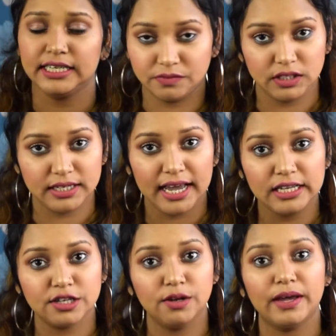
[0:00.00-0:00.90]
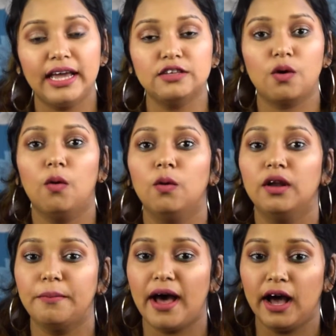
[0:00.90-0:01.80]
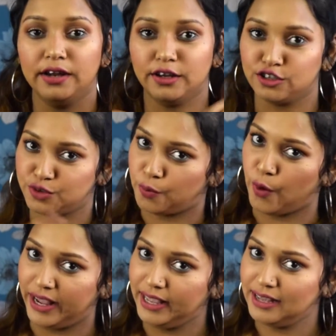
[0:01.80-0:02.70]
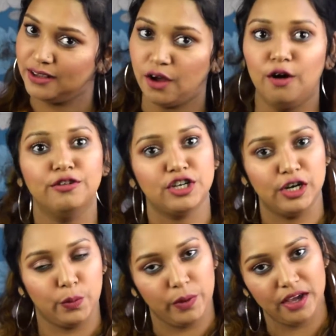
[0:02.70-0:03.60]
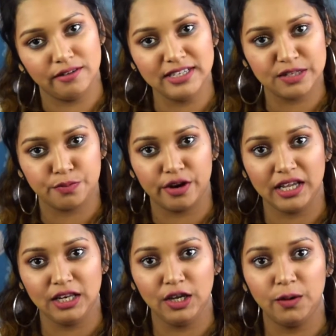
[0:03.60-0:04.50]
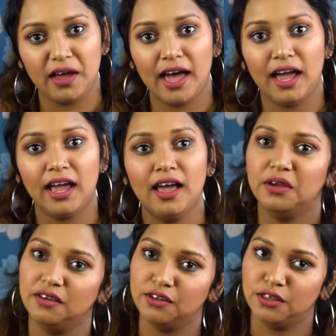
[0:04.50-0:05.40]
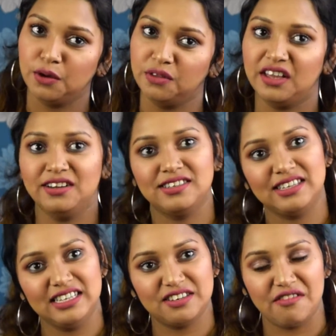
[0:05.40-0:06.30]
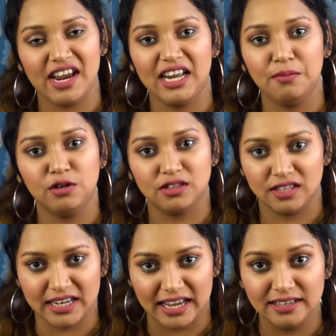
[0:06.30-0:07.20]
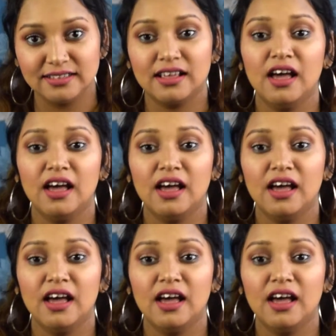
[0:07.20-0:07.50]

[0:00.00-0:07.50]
Today's look is all about spring. Officially we are in spring in UK, even though it's raining most of the days.